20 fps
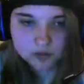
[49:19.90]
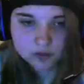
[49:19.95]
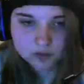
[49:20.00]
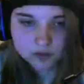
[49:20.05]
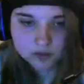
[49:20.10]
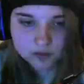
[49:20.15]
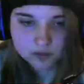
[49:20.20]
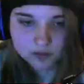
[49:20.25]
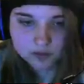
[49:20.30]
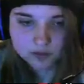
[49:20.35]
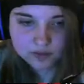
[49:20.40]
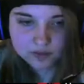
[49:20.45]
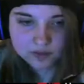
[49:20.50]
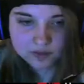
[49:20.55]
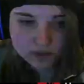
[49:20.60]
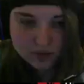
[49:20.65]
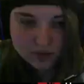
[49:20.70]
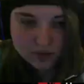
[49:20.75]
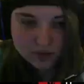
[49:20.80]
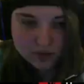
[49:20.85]
You're getting
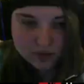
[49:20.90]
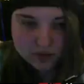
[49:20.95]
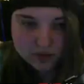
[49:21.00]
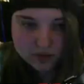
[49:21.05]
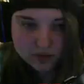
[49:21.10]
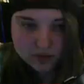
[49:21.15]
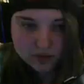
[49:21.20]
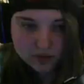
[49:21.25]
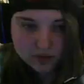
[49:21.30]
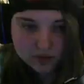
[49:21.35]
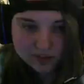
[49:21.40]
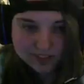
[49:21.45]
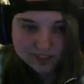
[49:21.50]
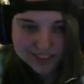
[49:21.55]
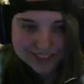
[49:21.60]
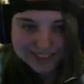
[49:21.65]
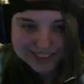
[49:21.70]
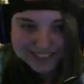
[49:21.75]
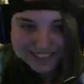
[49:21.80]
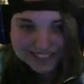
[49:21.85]
mad, aren't you?
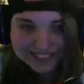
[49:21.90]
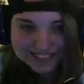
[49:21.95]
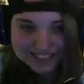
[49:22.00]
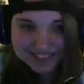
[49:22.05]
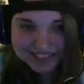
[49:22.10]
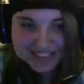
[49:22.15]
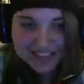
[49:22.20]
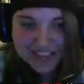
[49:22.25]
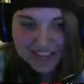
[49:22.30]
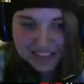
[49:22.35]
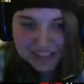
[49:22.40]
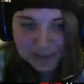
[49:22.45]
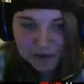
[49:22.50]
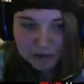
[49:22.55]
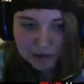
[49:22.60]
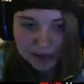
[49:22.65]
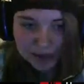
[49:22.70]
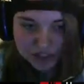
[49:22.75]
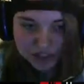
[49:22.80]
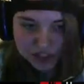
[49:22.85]
Yes, now I'm about to
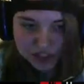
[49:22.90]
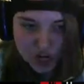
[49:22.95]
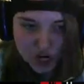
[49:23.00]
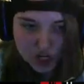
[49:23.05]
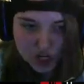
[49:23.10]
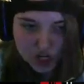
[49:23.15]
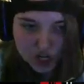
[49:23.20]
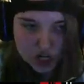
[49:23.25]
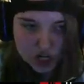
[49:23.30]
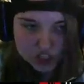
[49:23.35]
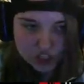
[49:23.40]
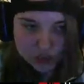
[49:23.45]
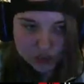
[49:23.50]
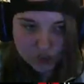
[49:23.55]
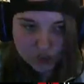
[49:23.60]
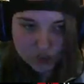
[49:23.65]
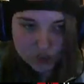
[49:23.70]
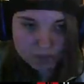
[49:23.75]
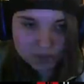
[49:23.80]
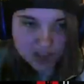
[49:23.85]
start cursing, which I'm
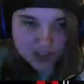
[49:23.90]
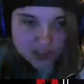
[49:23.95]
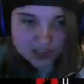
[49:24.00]
not allowed to